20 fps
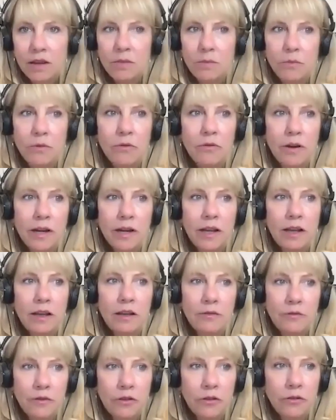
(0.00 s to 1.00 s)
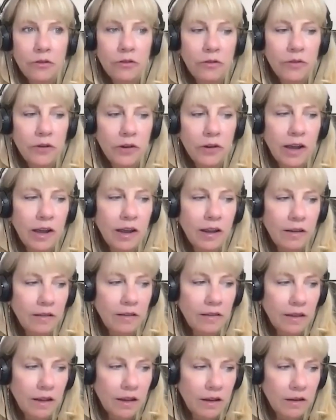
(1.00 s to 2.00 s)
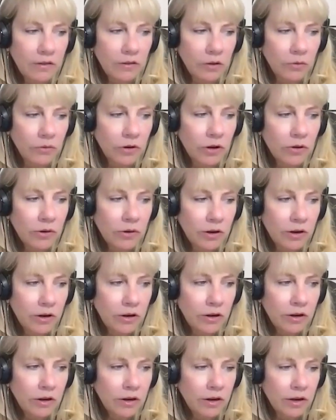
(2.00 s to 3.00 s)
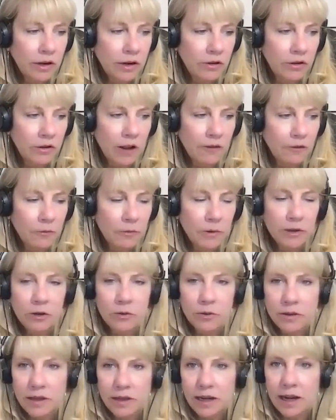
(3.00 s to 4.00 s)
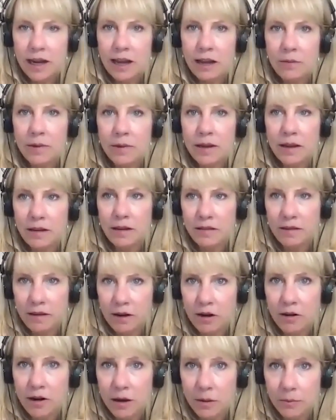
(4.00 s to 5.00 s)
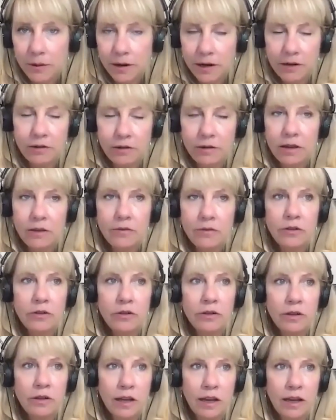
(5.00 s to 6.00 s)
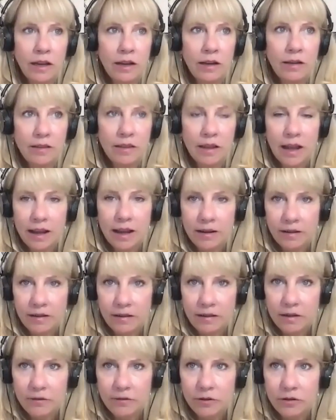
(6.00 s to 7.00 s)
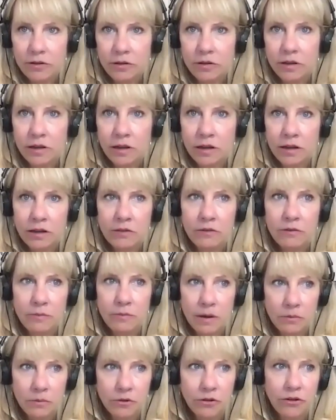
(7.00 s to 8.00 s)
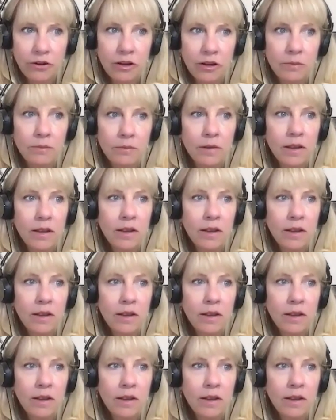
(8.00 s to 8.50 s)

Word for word: Maria, for those of you guys that don't know her and you're not familiar with the Academy, is in our empire level and it's the highest level of membership.